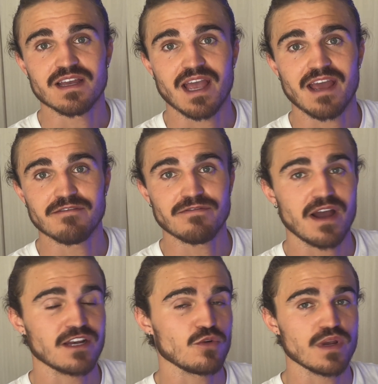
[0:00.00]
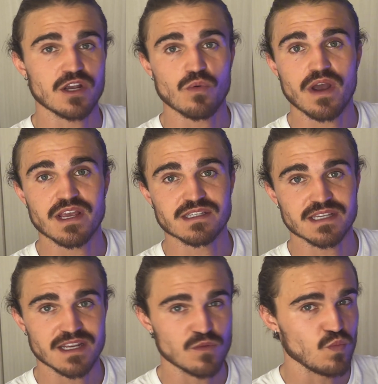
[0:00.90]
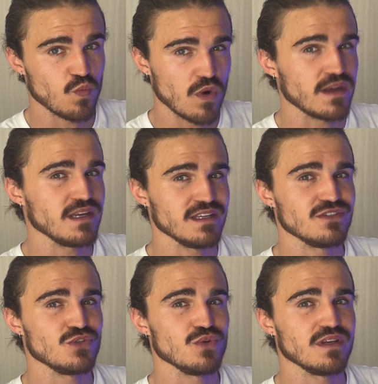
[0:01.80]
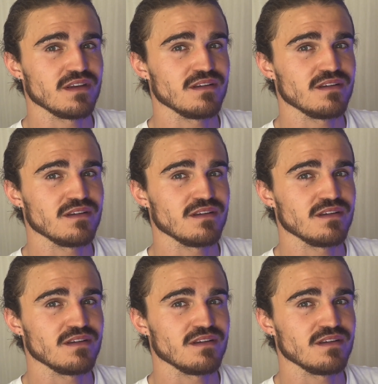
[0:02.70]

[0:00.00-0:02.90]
and find quicker ways in what it's doing.